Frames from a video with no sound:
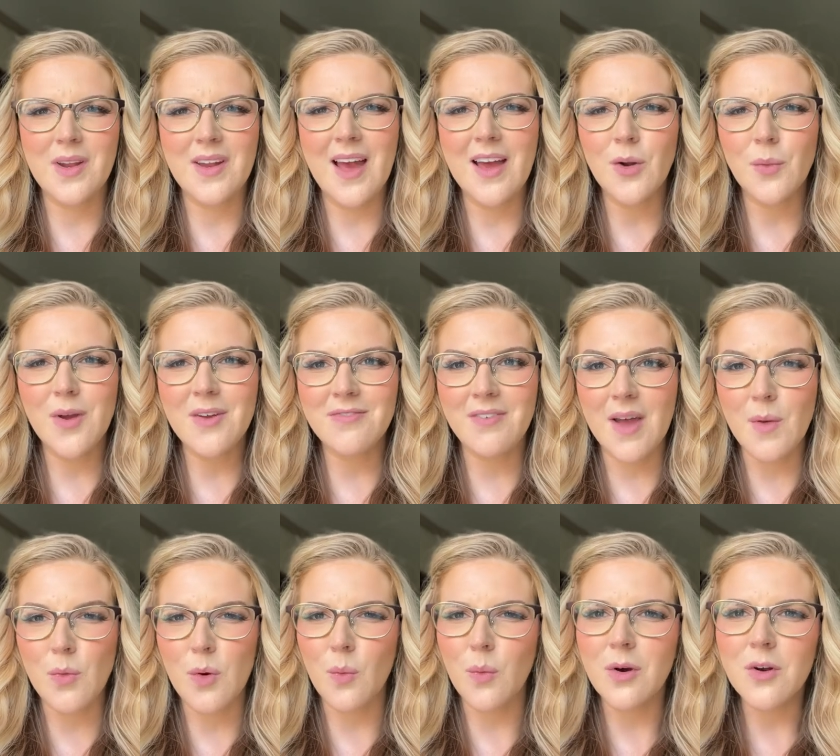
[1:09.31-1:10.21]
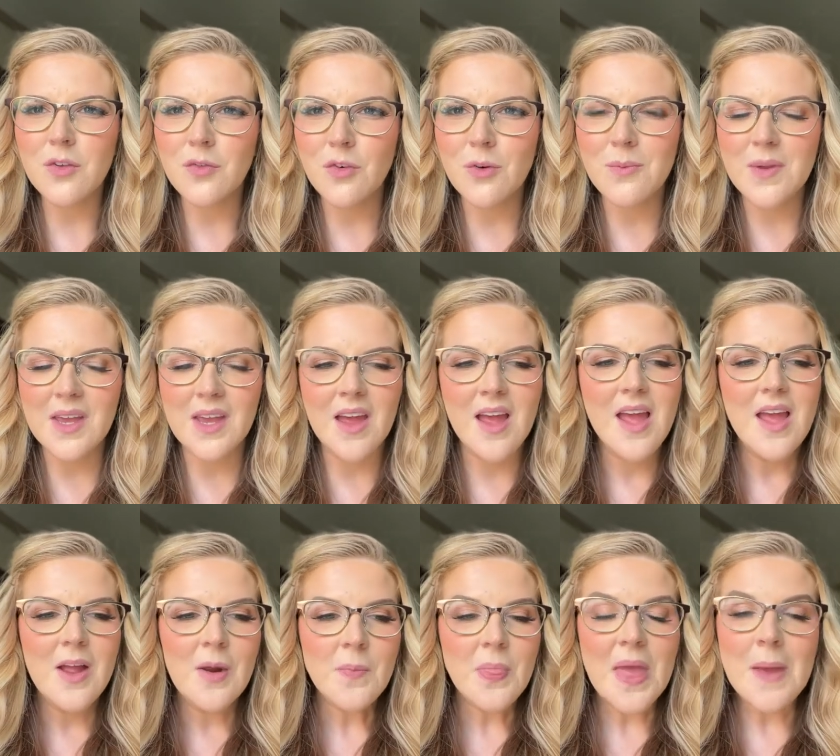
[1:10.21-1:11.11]
How do I find what works for me
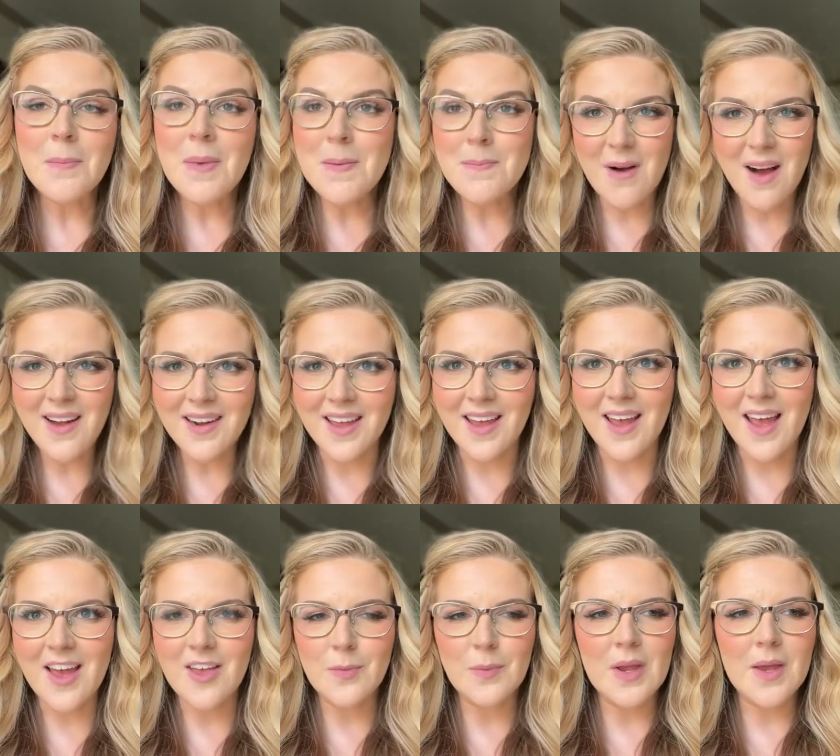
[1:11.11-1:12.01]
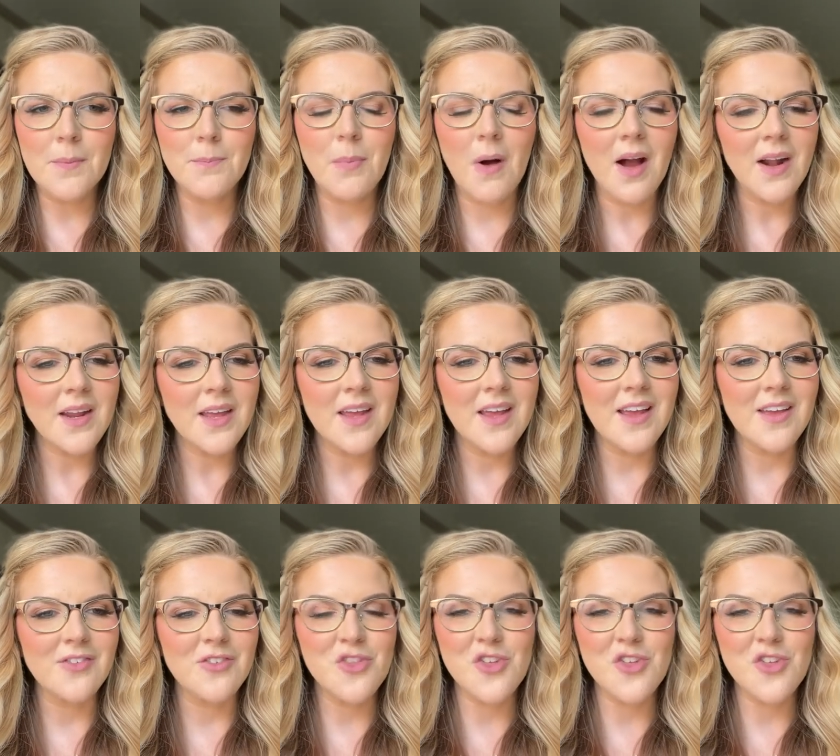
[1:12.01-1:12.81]
and my body as my body is